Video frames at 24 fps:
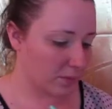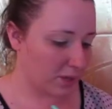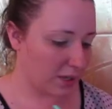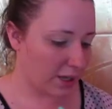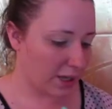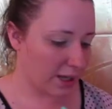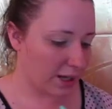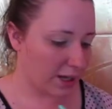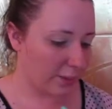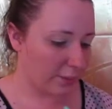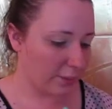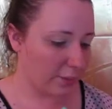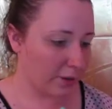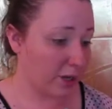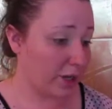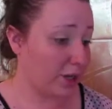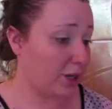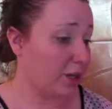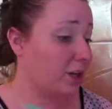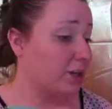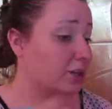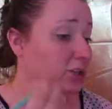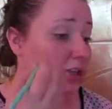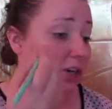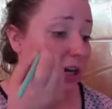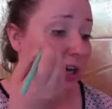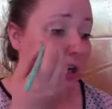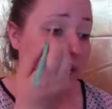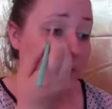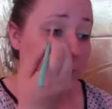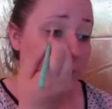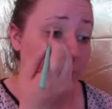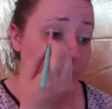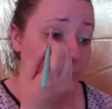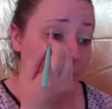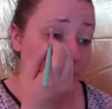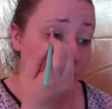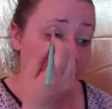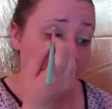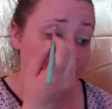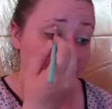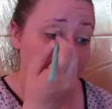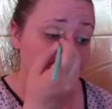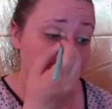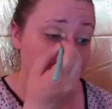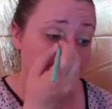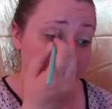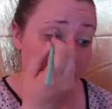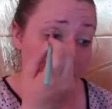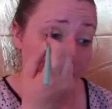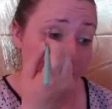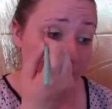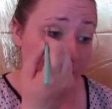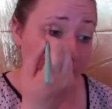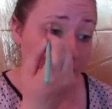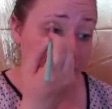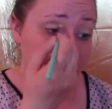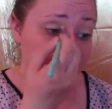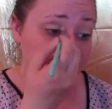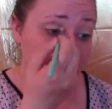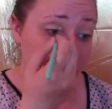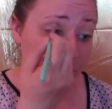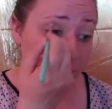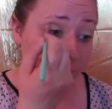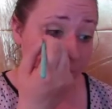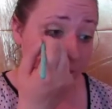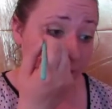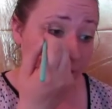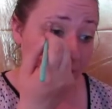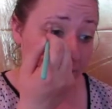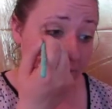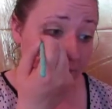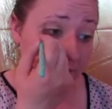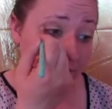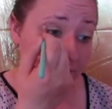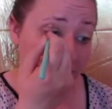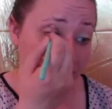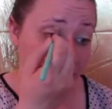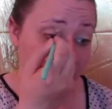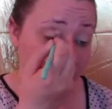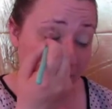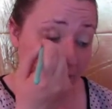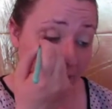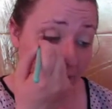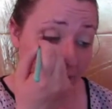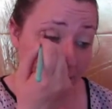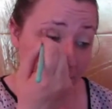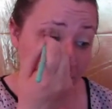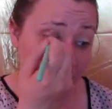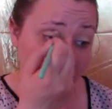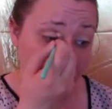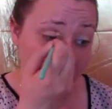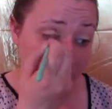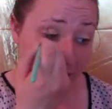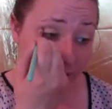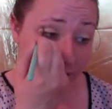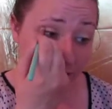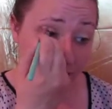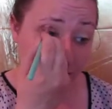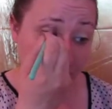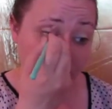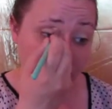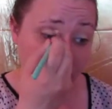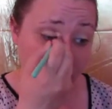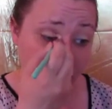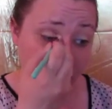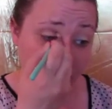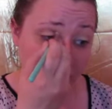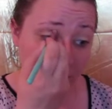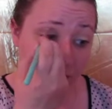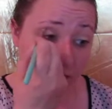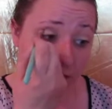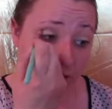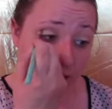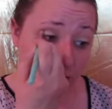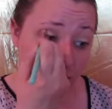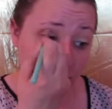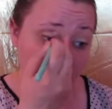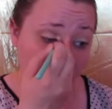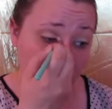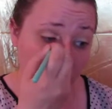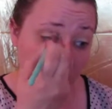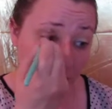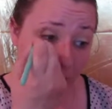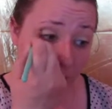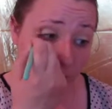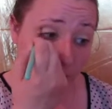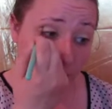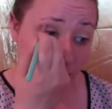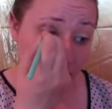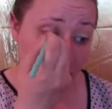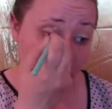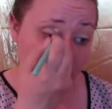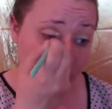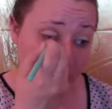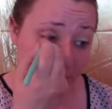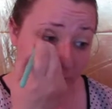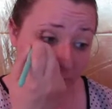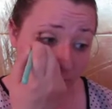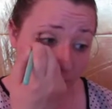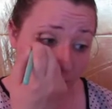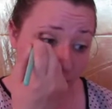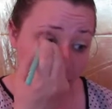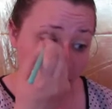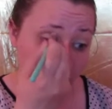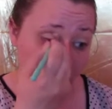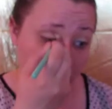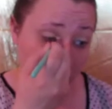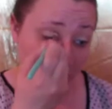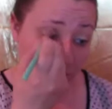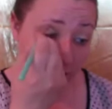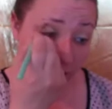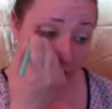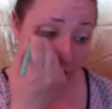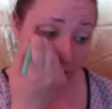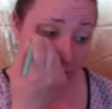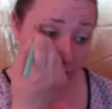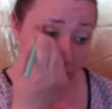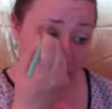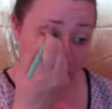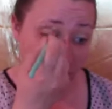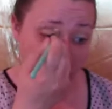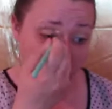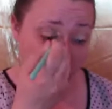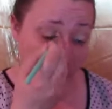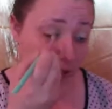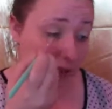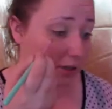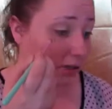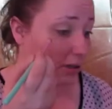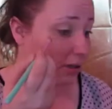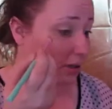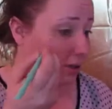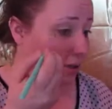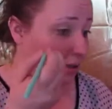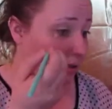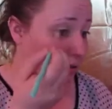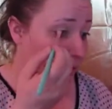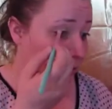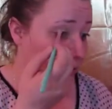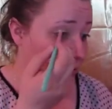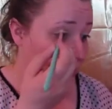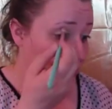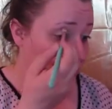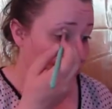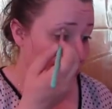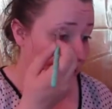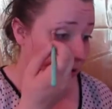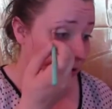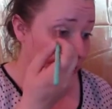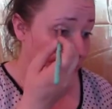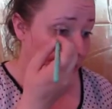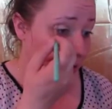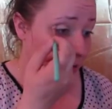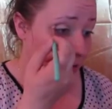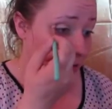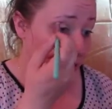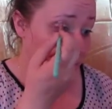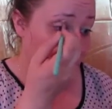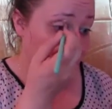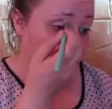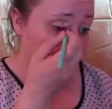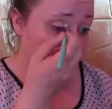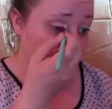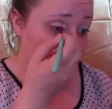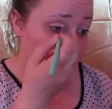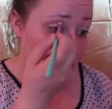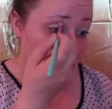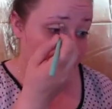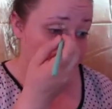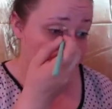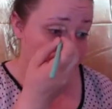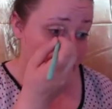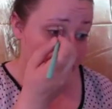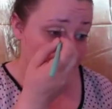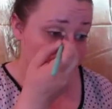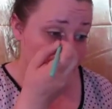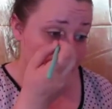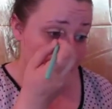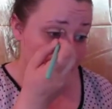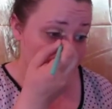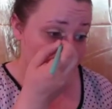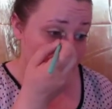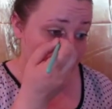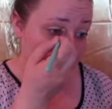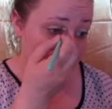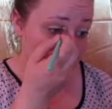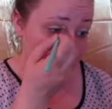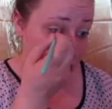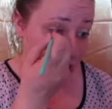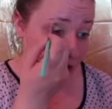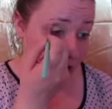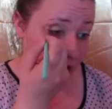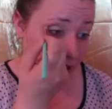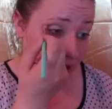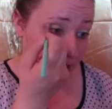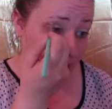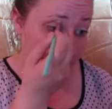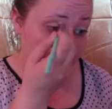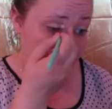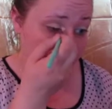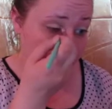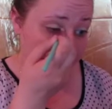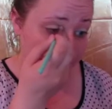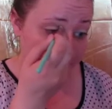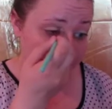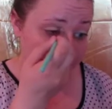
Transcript: And I'm going to try to build this up a little bit. This is a lighter color, but I want this to be my good transition shade.